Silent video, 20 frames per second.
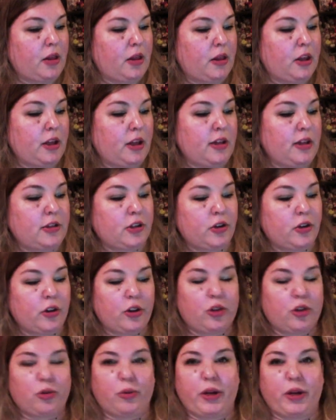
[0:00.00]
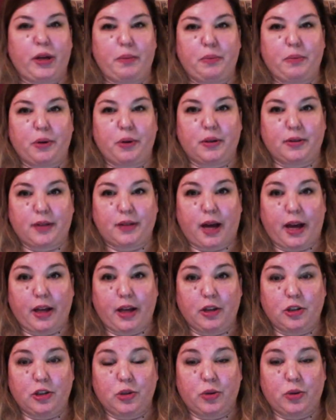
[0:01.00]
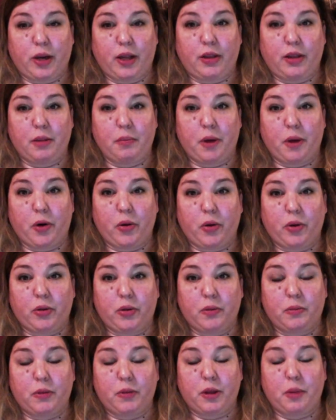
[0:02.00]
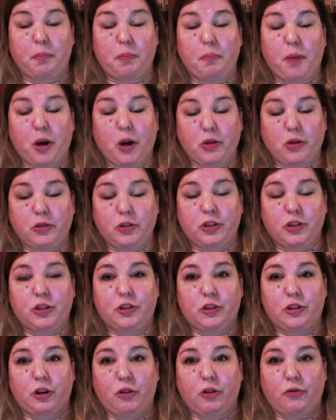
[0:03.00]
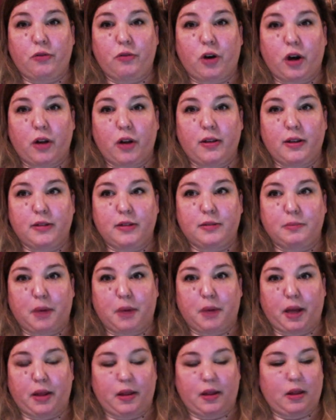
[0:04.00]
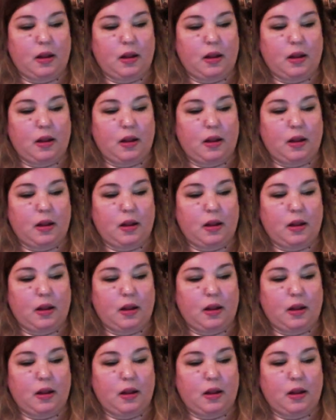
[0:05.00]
These are the 3 books I enjoyed the most so far this month.